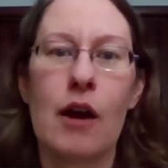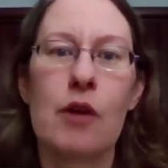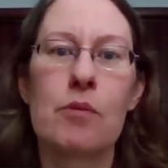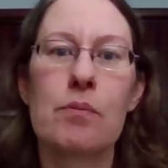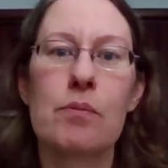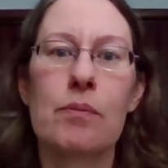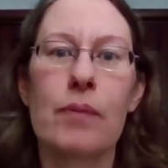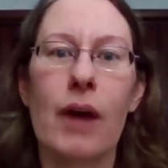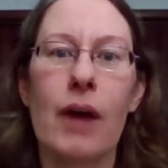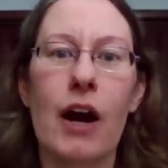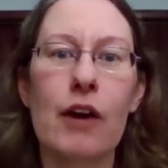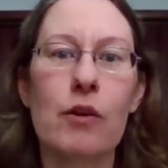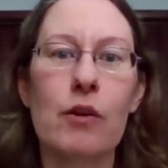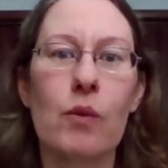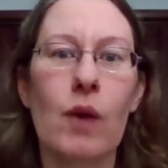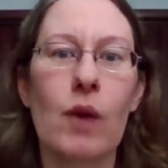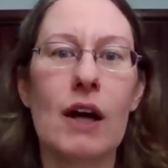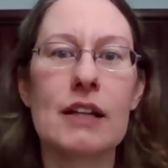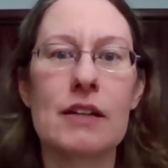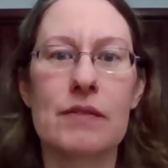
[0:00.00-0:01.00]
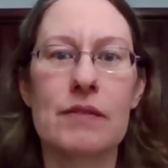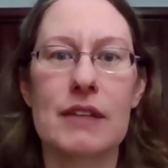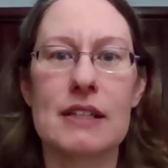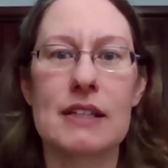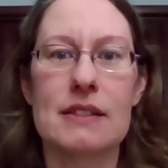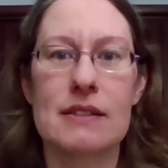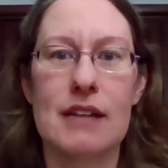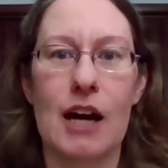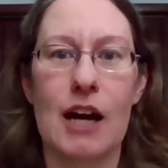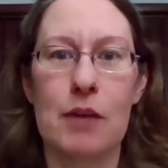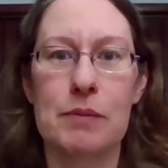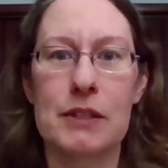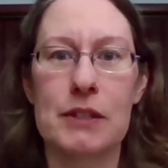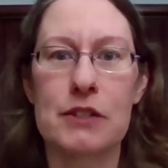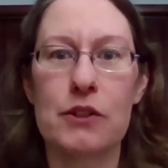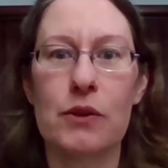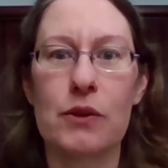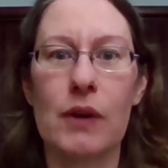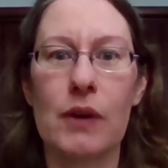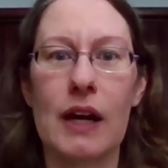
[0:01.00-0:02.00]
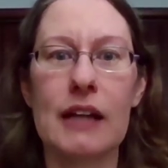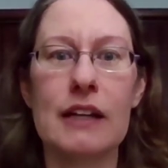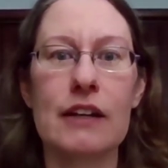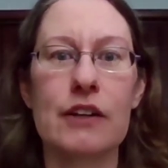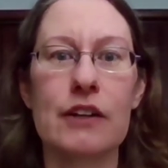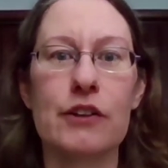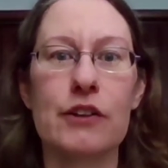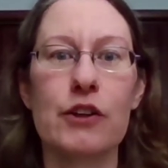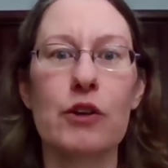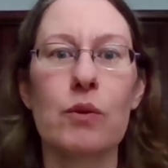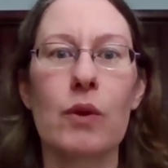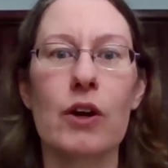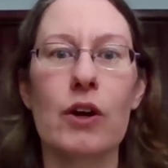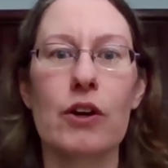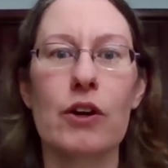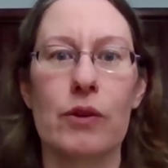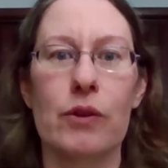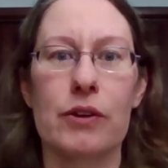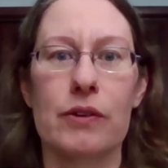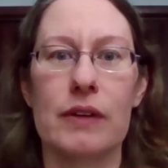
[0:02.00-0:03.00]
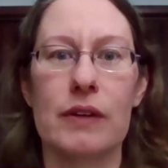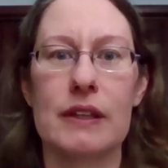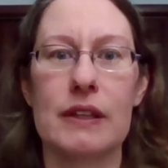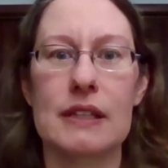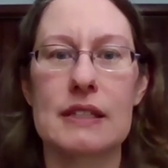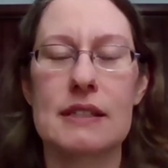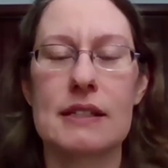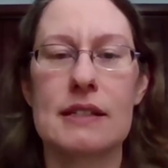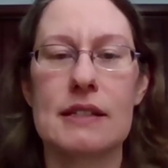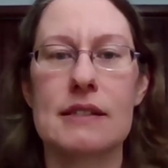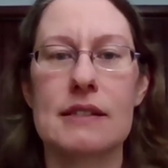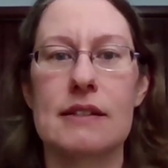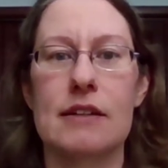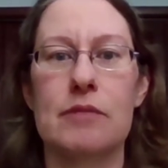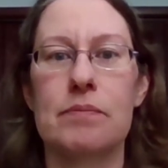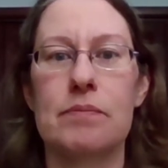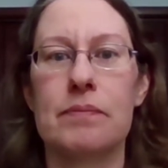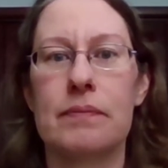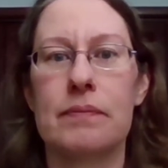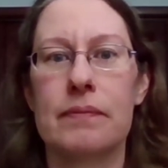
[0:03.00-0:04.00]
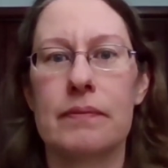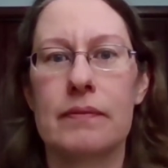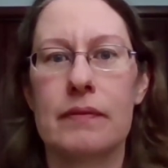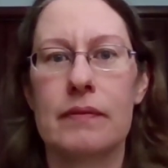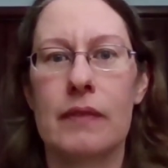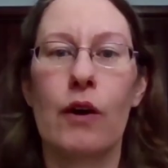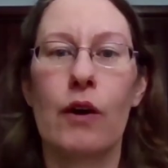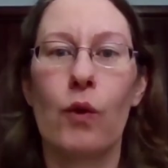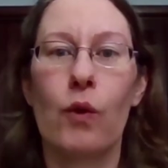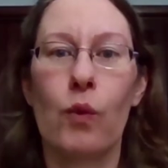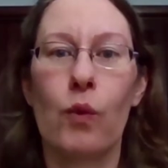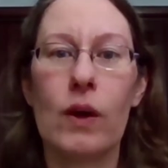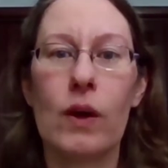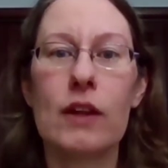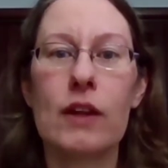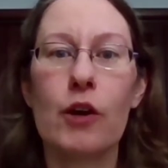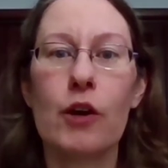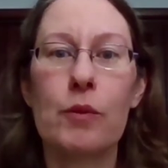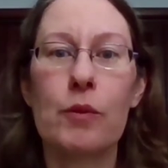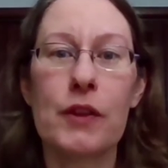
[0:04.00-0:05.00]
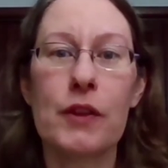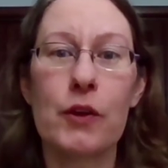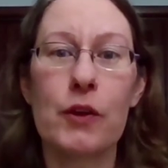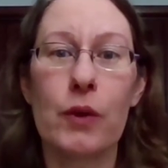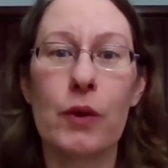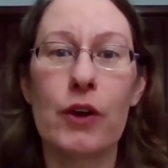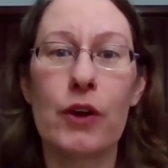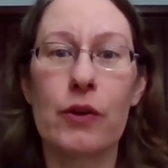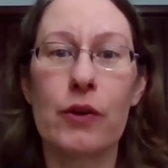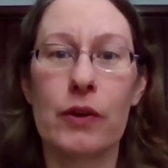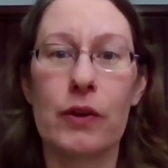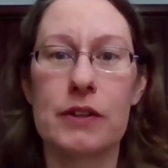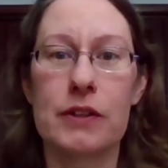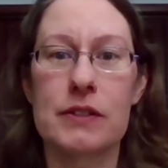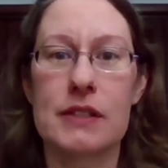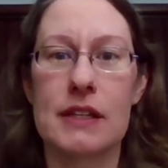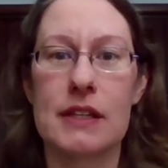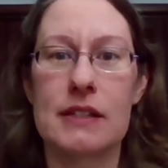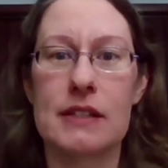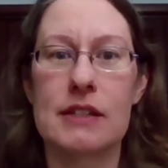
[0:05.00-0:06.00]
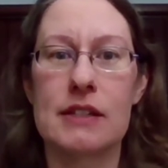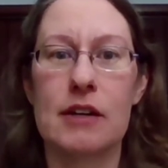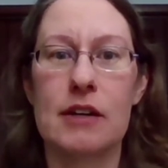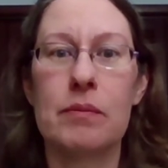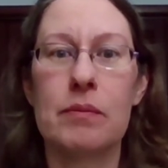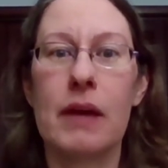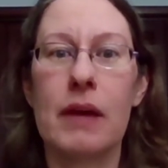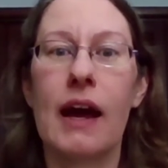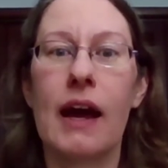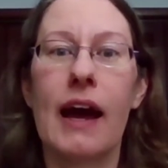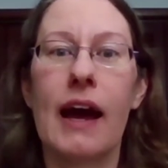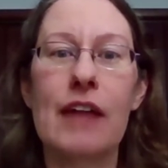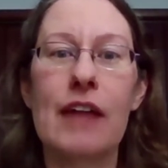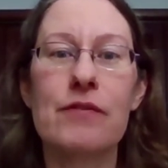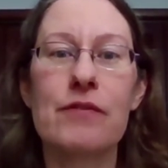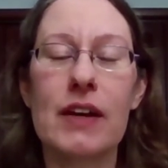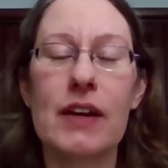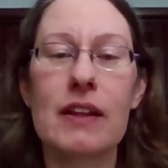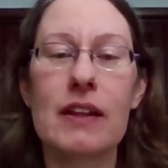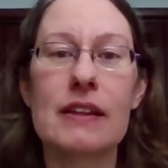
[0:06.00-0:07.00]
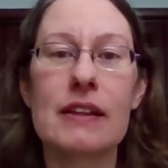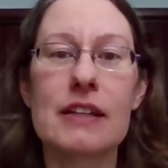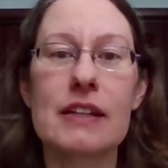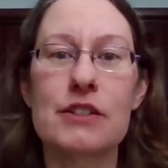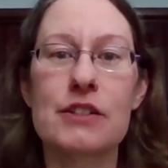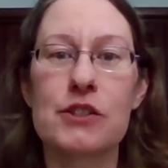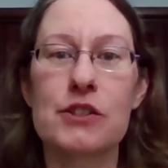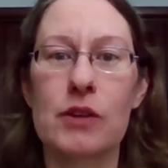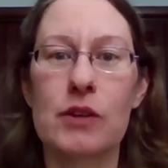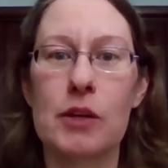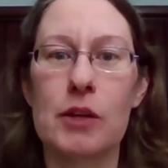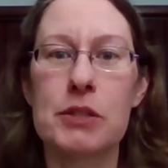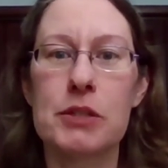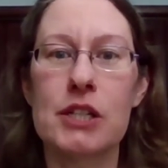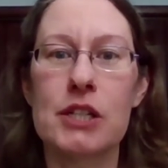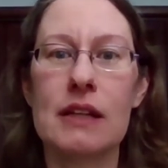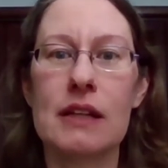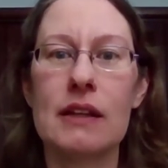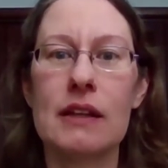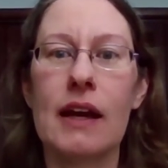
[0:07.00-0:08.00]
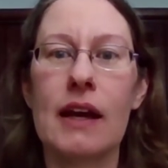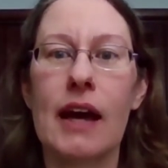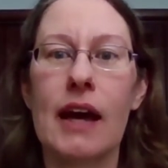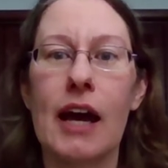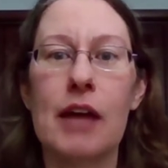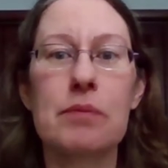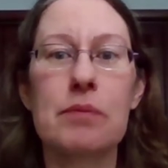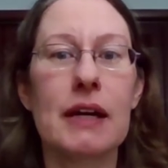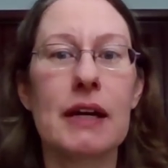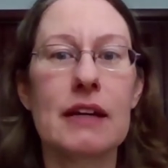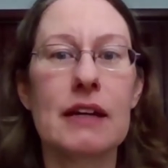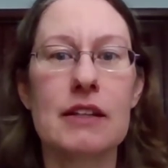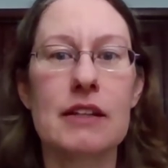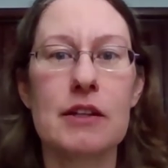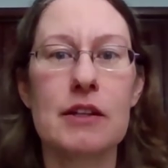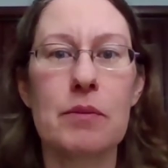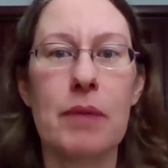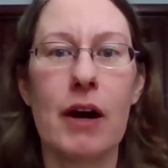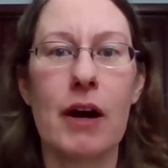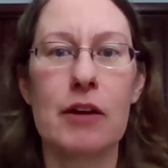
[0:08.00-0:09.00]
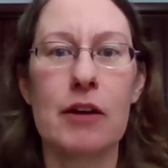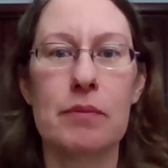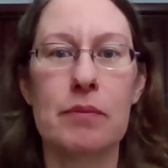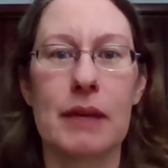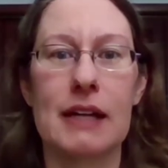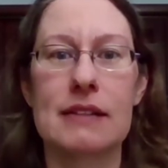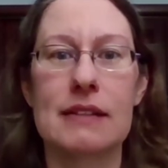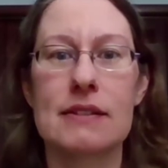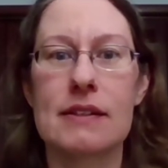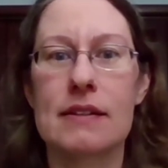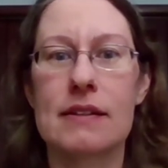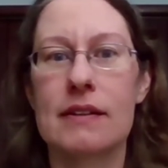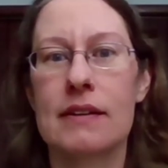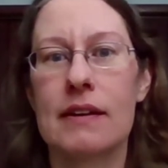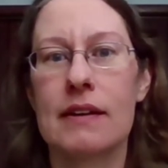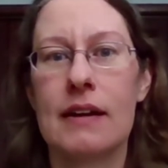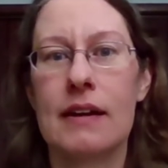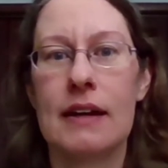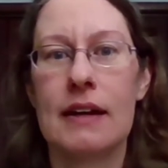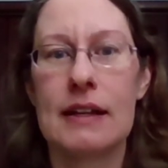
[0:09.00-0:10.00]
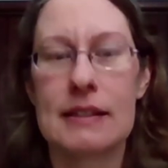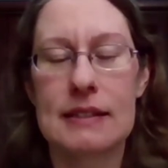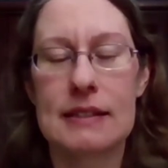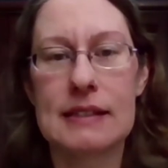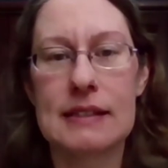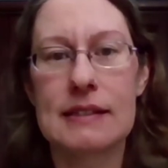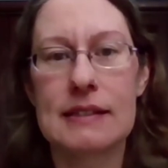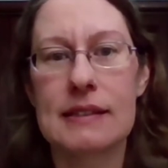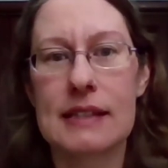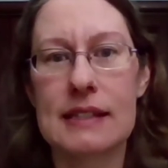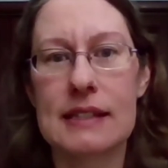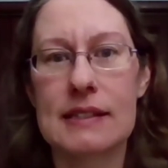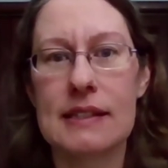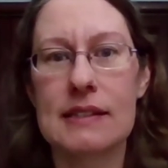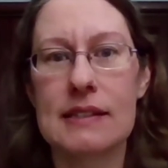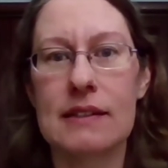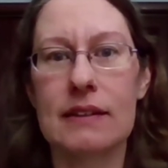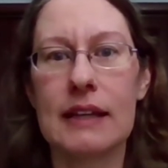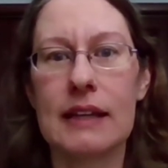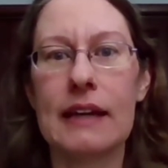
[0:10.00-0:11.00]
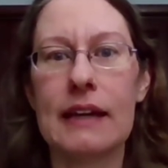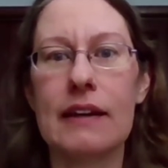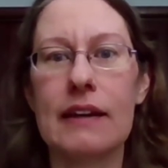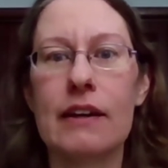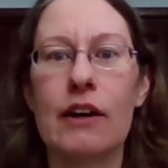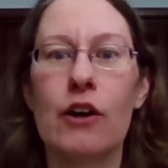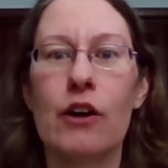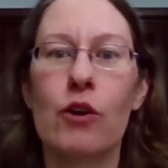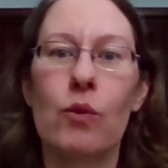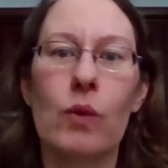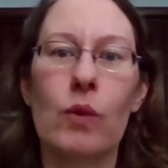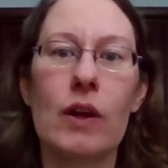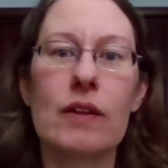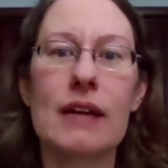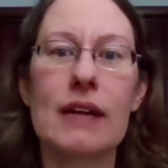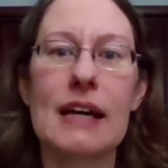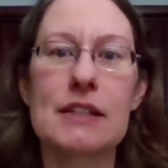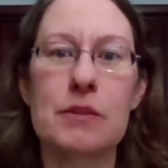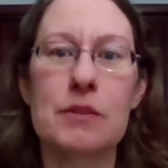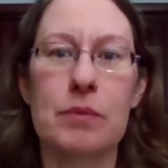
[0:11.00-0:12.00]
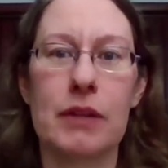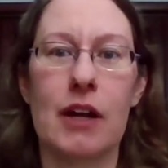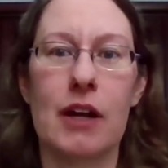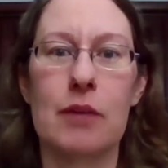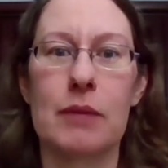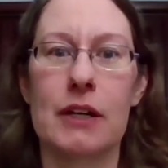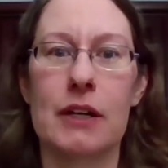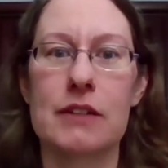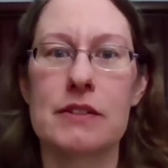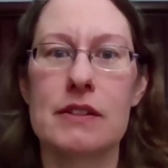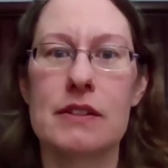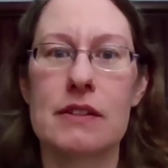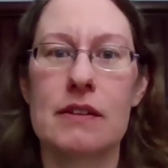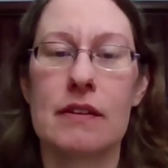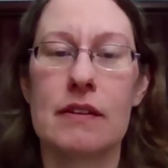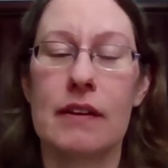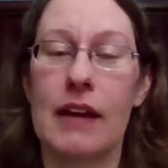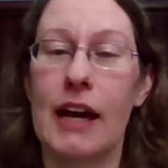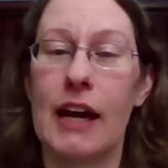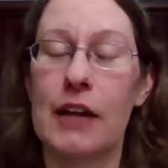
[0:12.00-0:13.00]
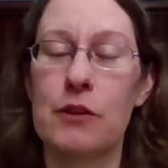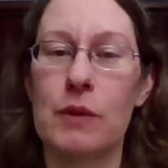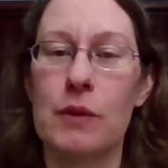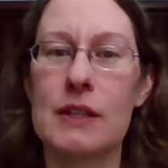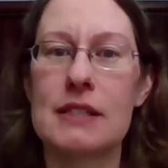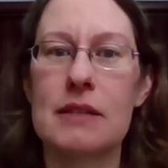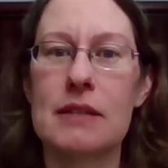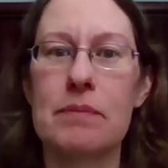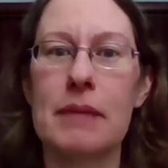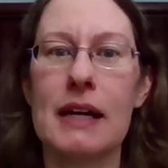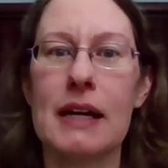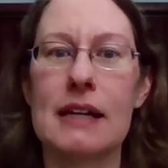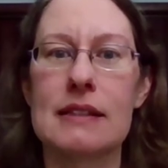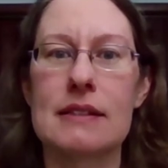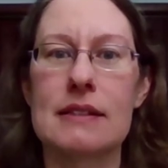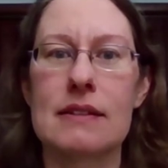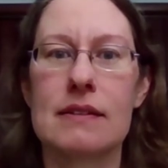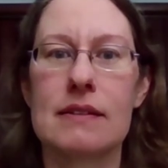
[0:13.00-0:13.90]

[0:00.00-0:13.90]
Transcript: Part 1 of this SOP is creating a new work order in the system. We'll open the work order system and fill in the description and pick the department. Since this is a leak, we'll guess plumbers, and we submit.